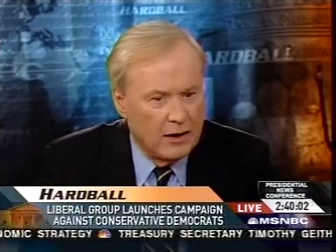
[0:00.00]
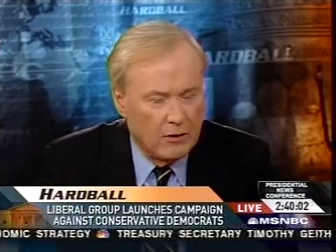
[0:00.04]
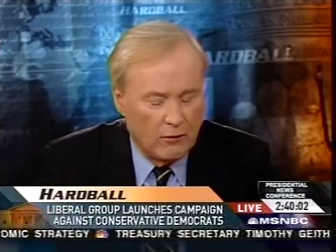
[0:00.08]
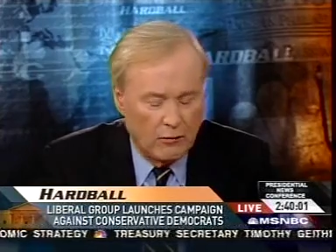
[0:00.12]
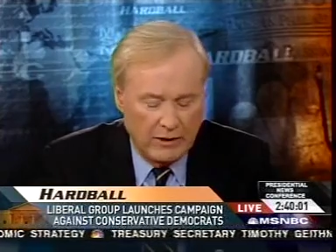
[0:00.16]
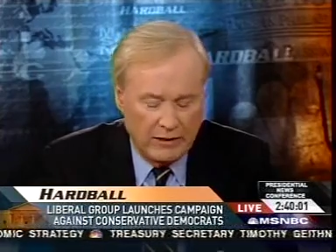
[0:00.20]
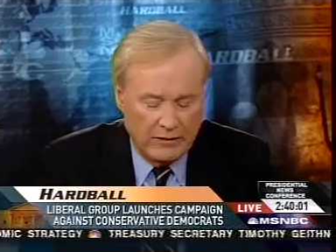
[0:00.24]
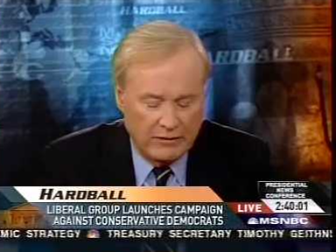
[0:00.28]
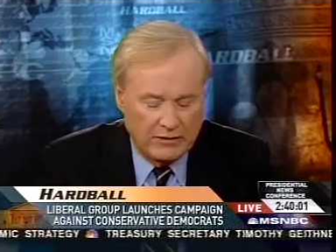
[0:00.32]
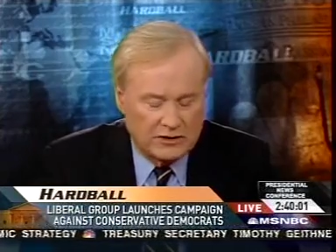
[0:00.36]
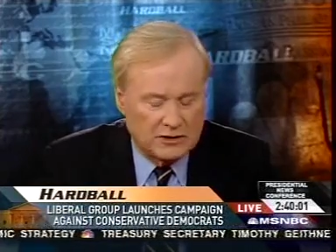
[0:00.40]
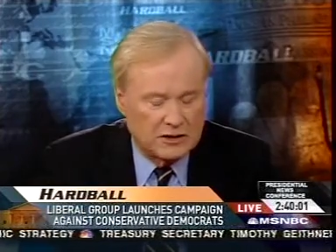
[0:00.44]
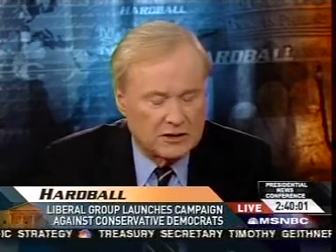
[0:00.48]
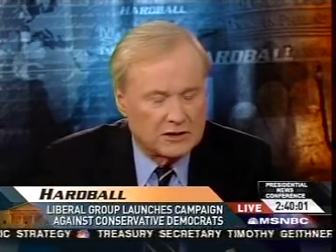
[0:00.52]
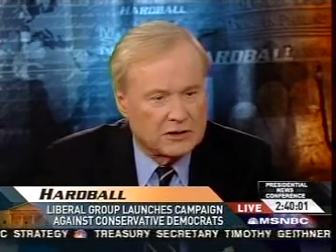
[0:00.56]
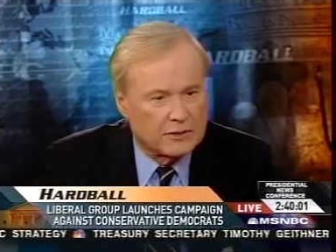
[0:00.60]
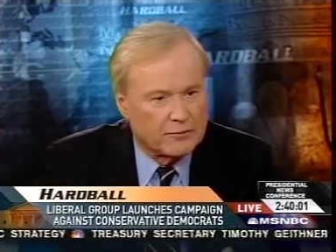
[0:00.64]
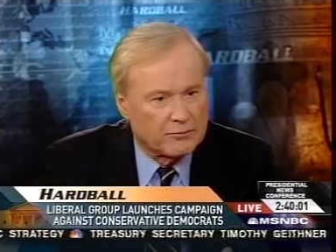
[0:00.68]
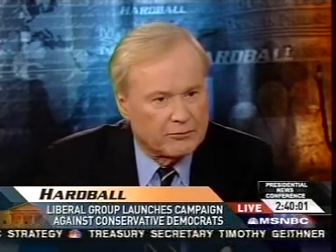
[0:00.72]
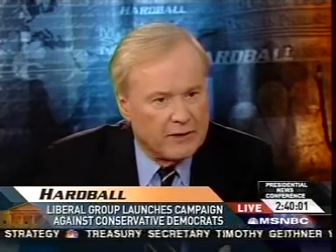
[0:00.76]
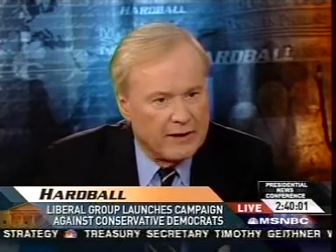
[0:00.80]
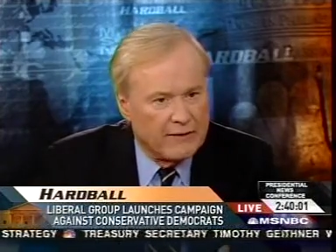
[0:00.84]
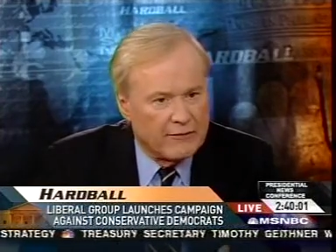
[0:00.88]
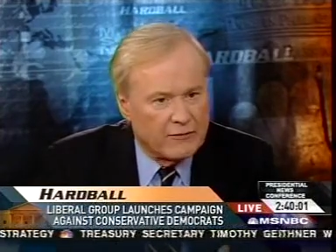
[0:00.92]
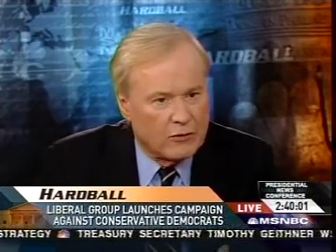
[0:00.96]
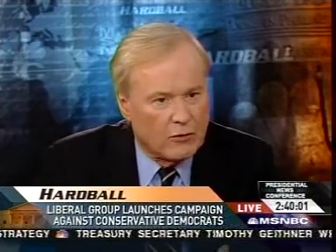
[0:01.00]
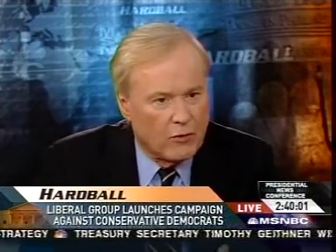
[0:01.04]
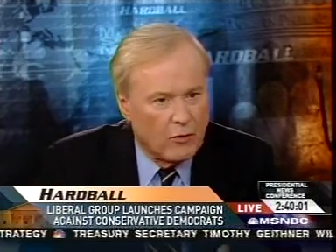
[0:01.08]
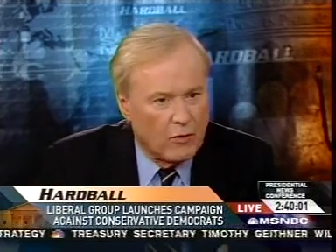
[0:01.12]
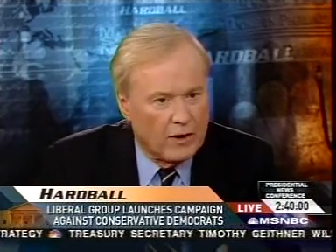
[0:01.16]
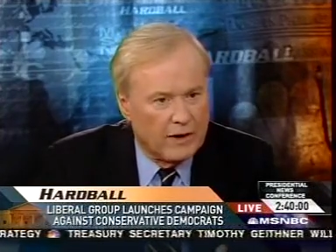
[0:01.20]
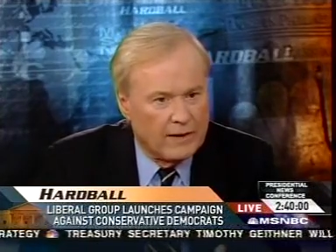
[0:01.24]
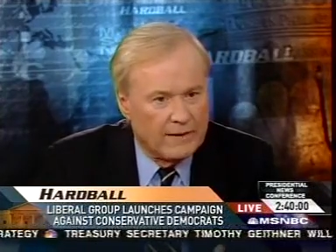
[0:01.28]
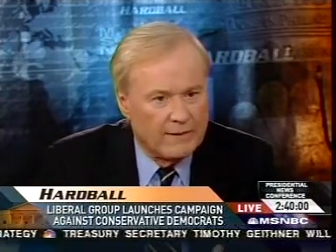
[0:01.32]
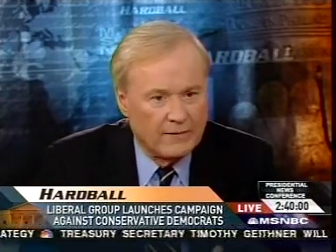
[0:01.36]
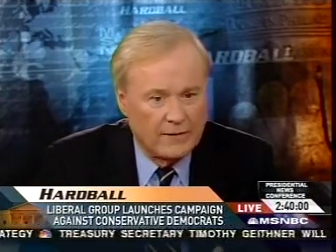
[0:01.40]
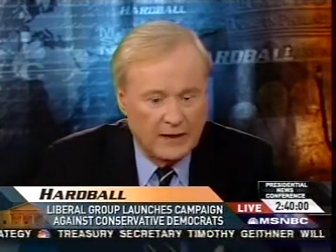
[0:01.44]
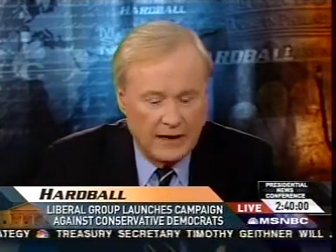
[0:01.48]
whether it's the Supreme
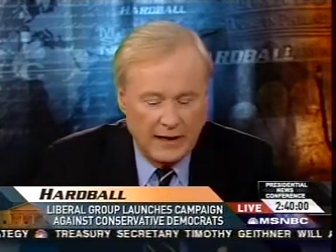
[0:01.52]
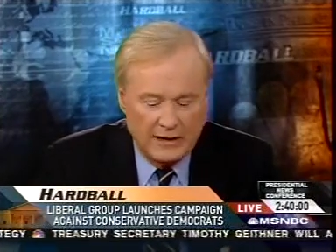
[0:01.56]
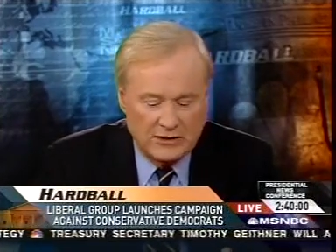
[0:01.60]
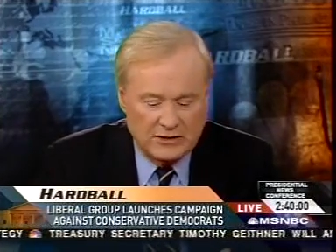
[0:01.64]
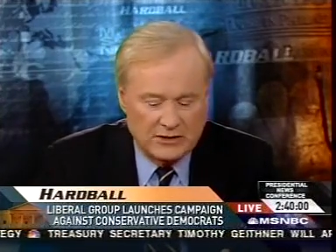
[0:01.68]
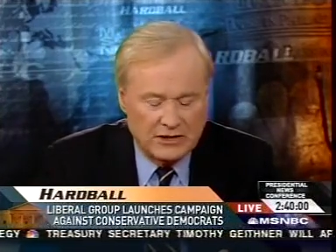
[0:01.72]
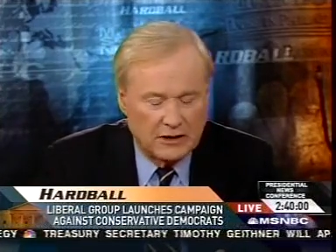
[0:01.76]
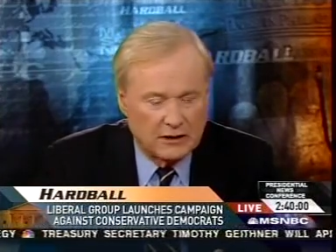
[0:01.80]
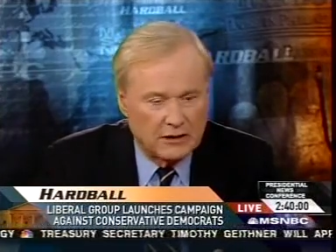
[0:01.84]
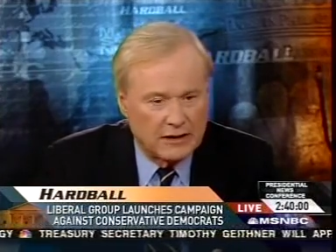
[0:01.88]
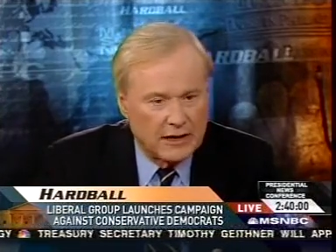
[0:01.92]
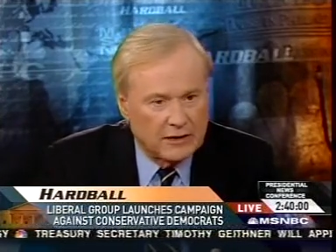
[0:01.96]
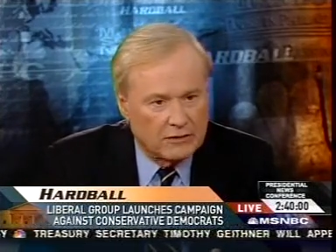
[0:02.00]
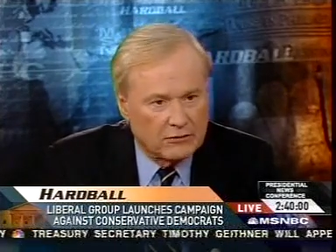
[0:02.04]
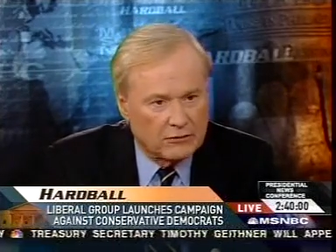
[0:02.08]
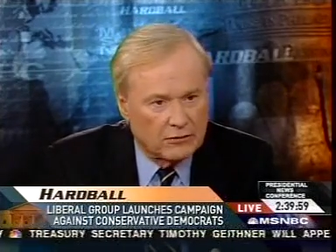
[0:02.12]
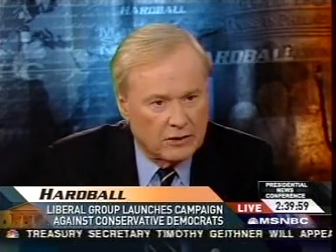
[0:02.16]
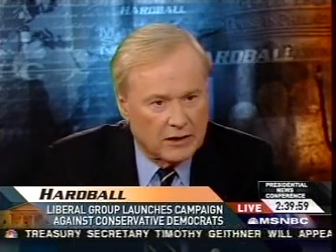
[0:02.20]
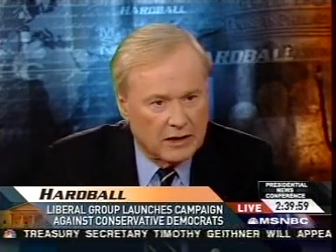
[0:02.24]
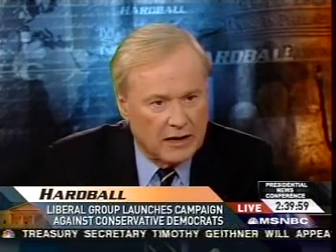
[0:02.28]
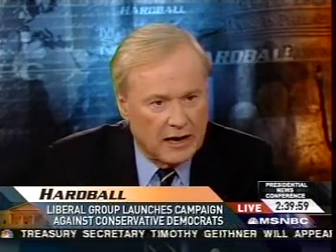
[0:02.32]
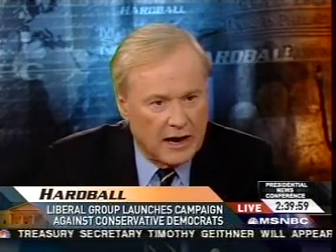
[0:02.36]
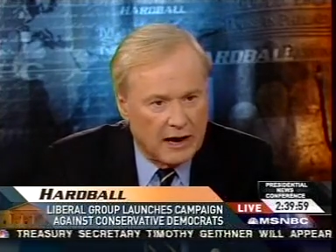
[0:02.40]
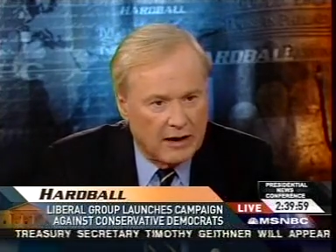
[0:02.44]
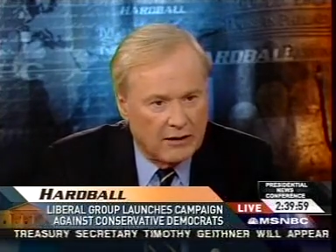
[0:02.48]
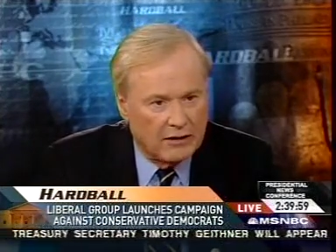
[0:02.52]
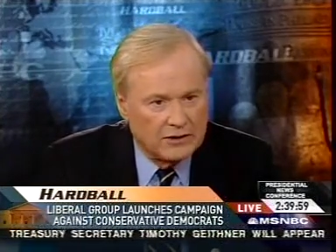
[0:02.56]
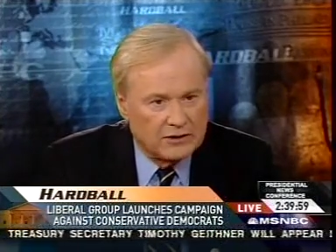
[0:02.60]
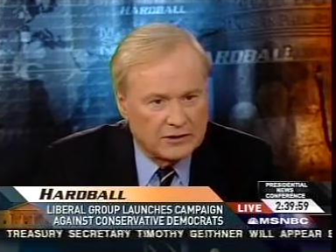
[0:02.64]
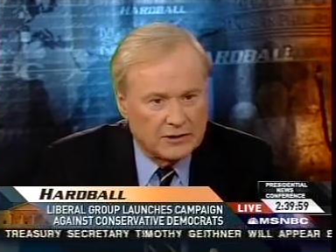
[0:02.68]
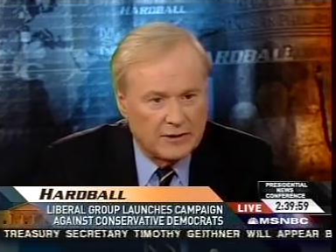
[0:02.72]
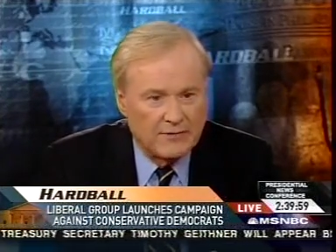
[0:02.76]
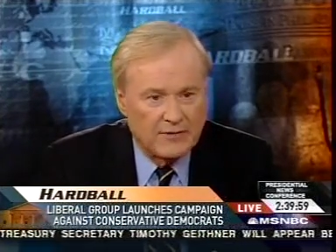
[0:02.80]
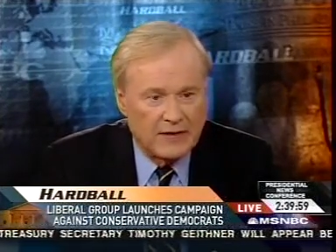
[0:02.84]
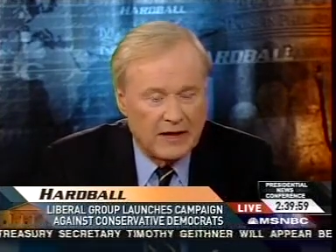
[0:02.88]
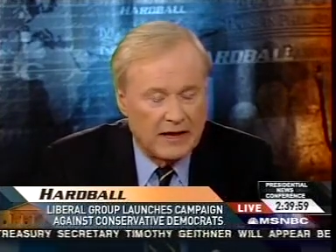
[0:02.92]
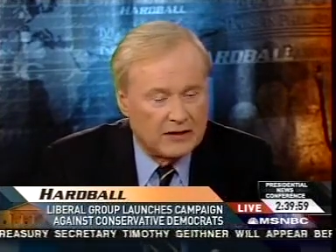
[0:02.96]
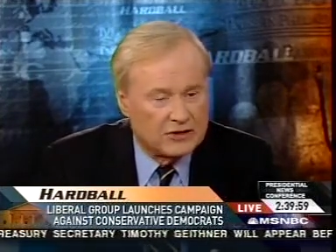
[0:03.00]
Court, it's the Electoral
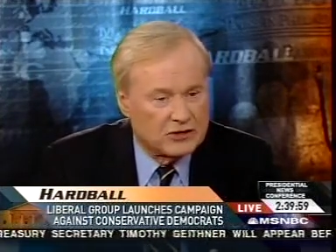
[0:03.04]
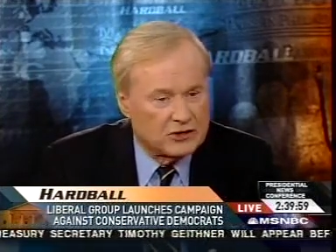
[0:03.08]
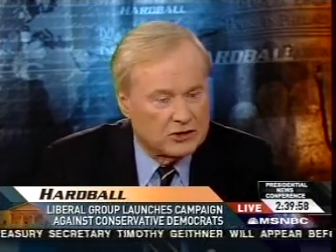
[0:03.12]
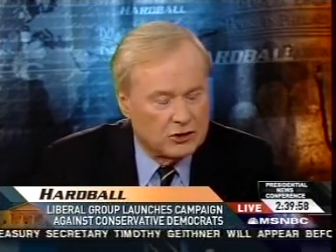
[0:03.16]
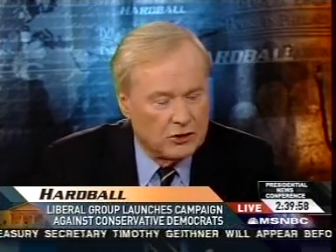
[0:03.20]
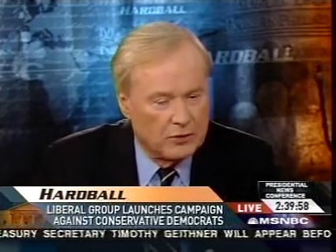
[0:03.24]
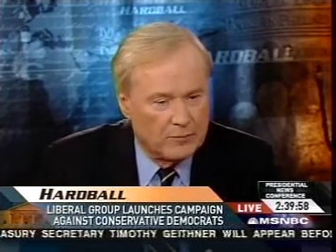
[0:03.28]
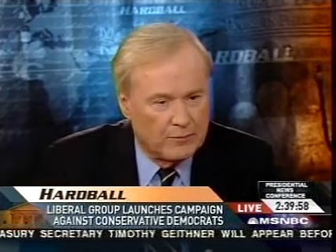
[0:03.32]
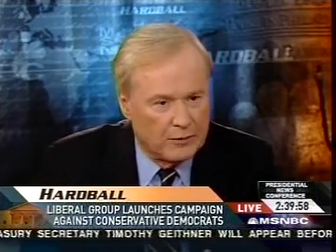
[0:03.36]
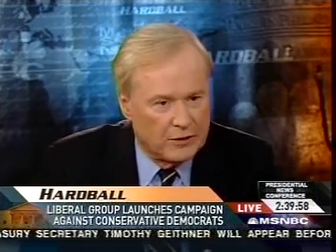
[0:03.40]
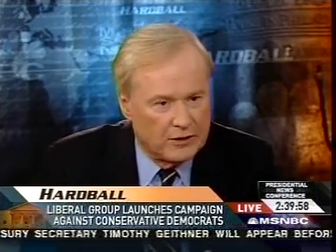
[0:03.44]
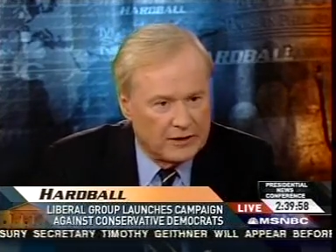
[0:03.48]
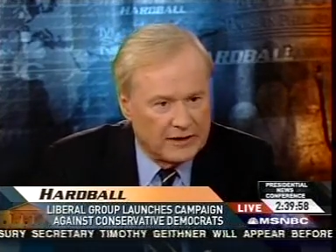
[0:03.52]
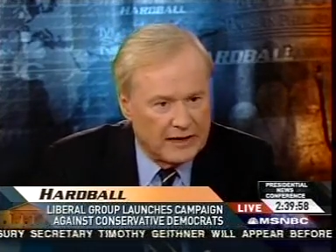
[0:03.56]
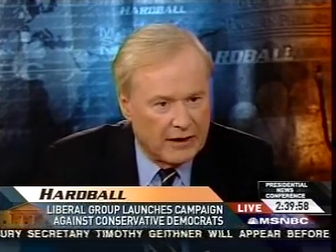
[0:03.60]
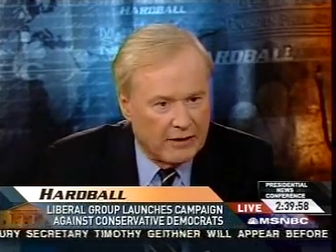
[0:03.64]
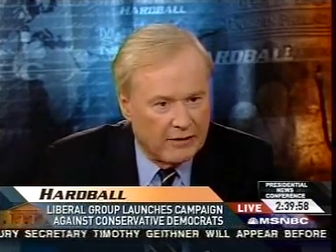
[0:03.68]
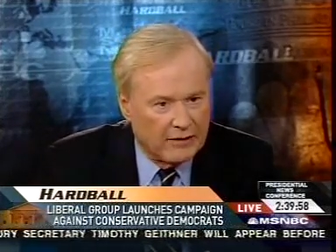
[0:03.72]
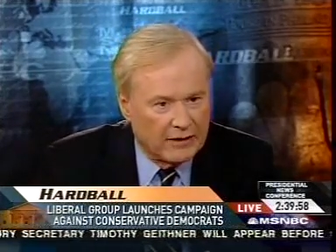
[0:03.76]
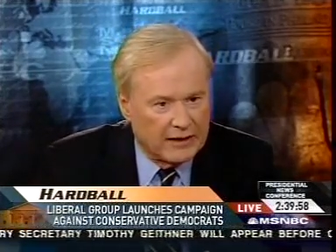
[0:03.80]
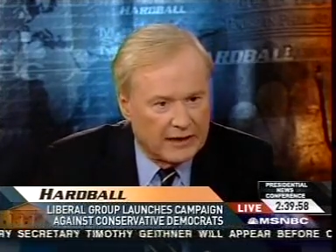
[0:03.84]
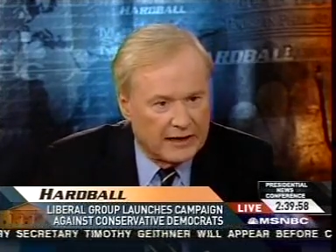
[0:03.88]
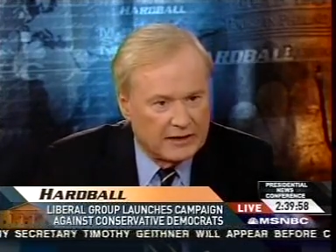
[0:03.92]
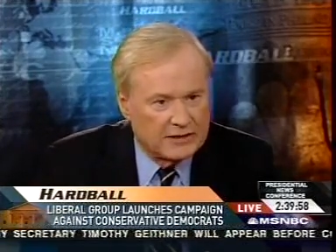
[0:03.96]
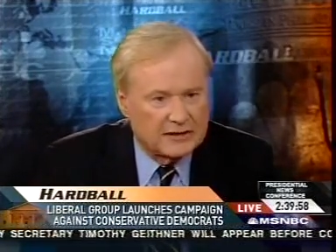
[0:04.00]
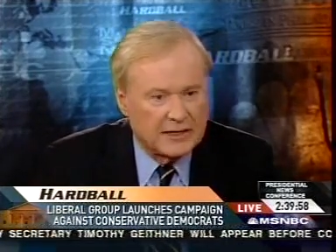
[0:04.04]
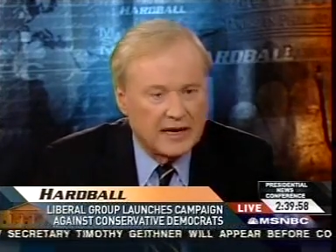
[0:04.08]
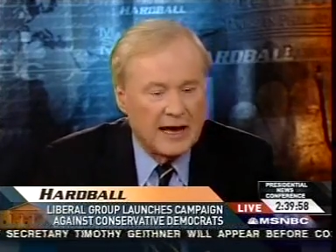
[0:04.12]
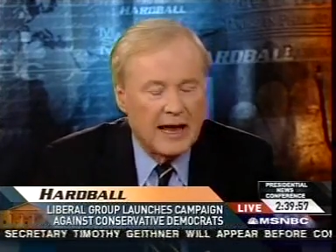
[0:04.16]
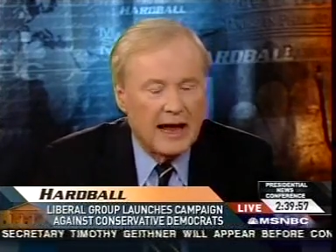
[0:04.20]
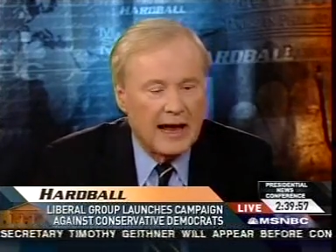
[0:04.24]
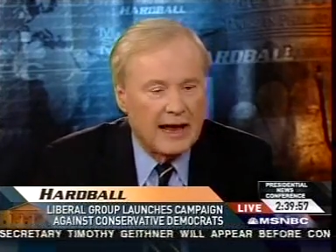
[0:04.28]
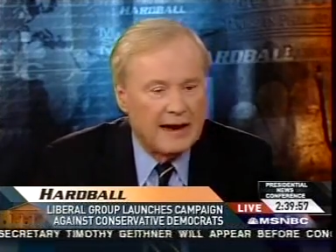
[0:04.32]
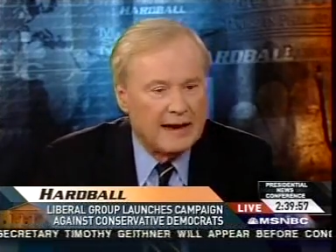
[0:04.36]
College, it's superdelegates,